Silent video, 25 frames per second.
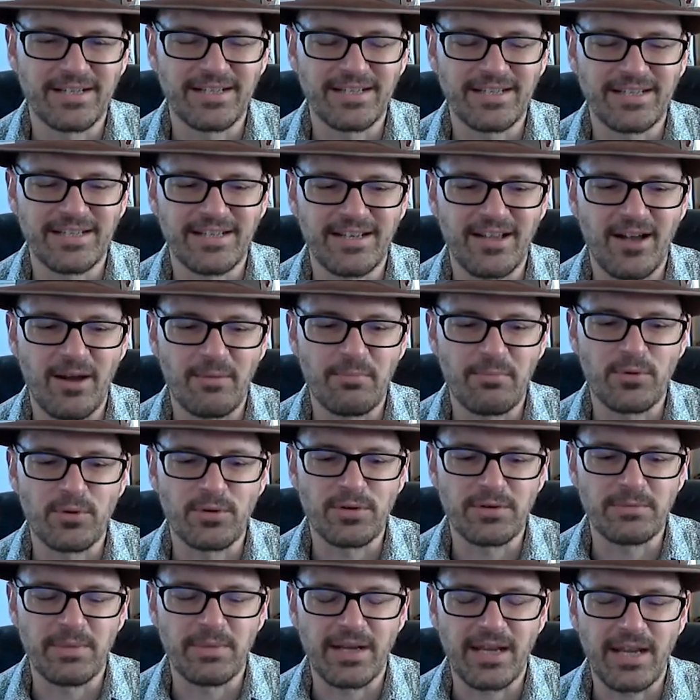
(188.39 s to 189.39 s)
It
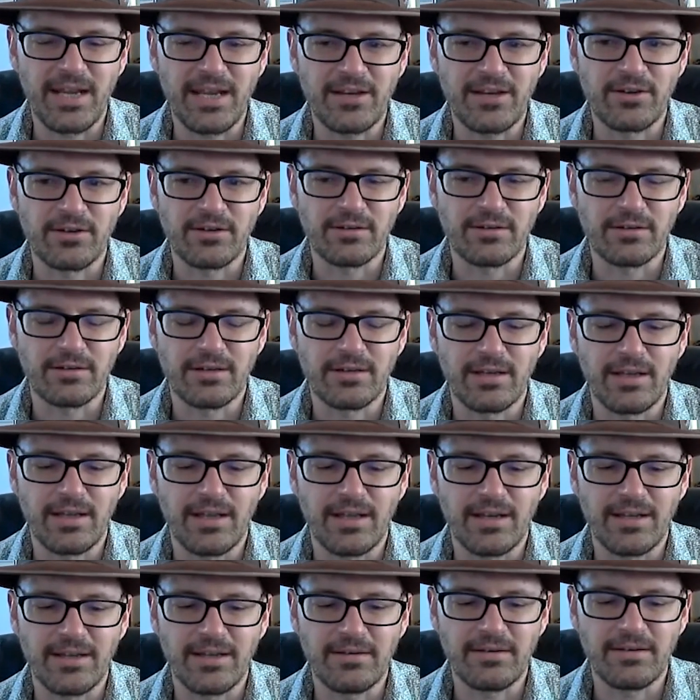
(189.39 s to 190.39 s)
uprooted my anchor,
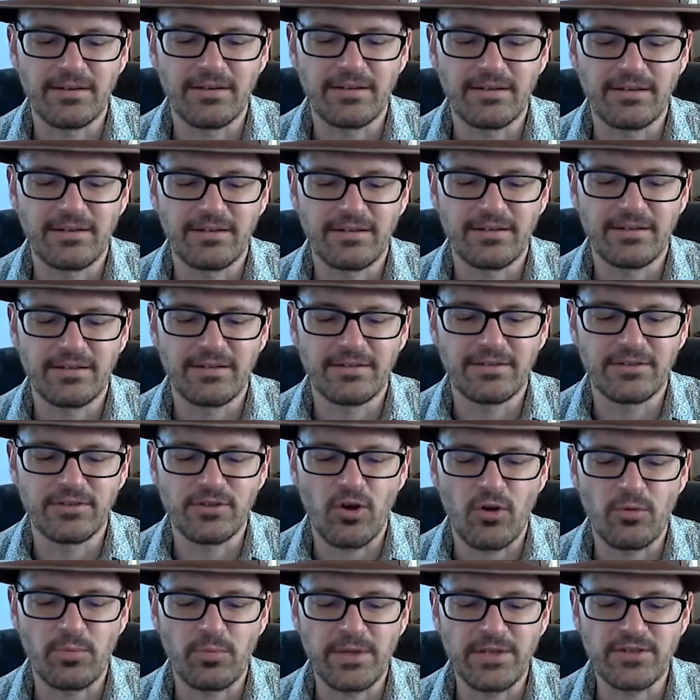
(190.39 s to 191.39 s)
and it
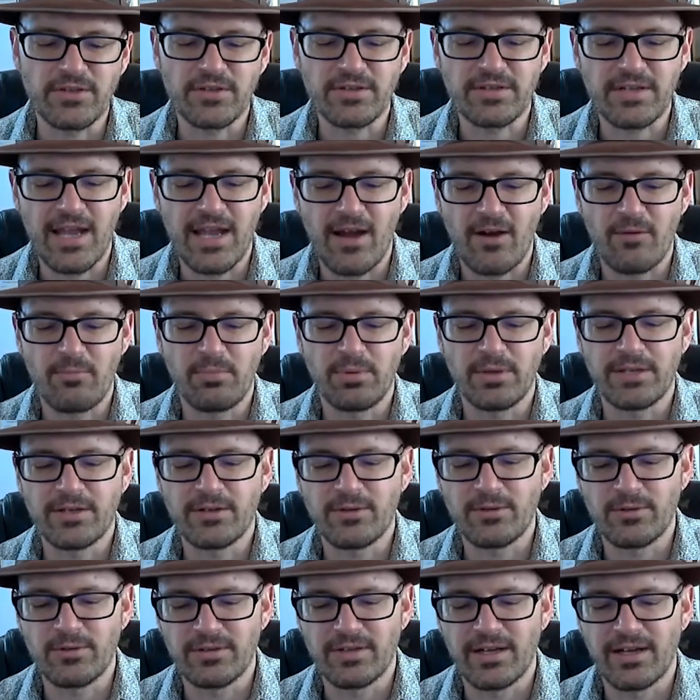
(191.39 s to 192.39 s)
showed me just how
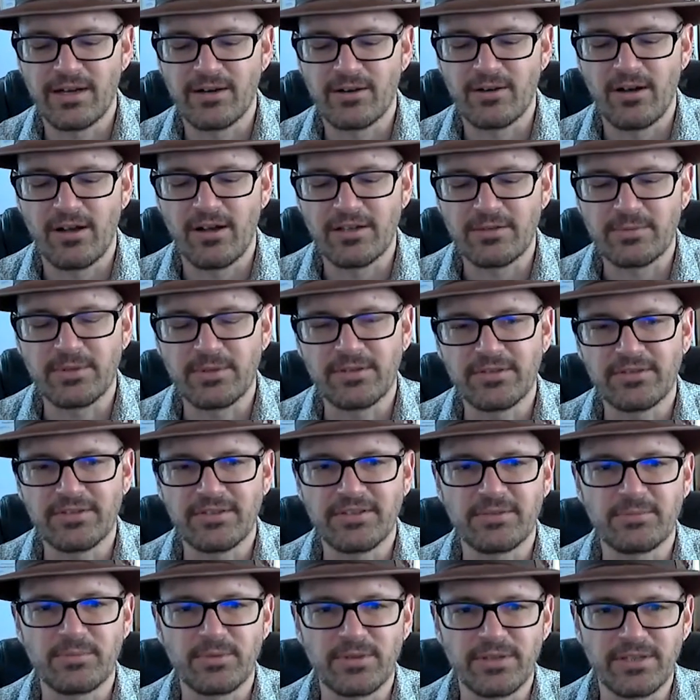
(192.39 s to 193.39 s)
political our hospital
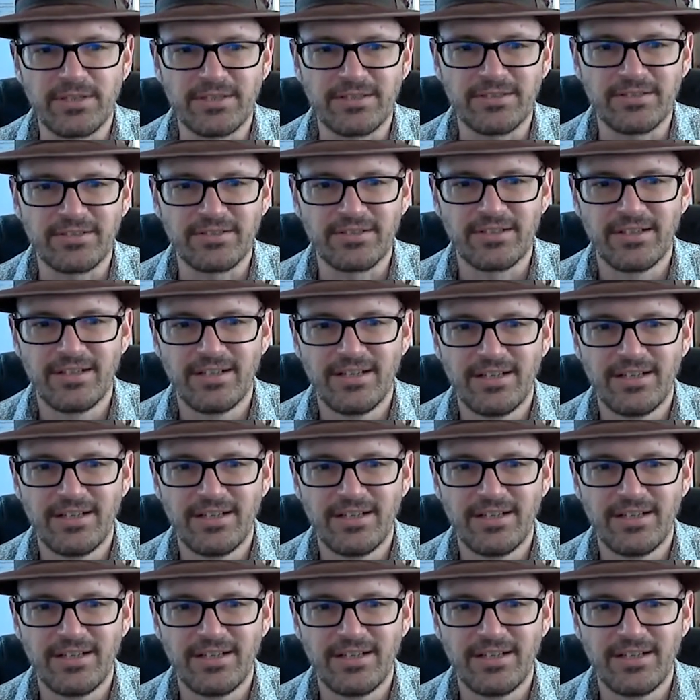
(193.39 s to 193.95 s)
system really is,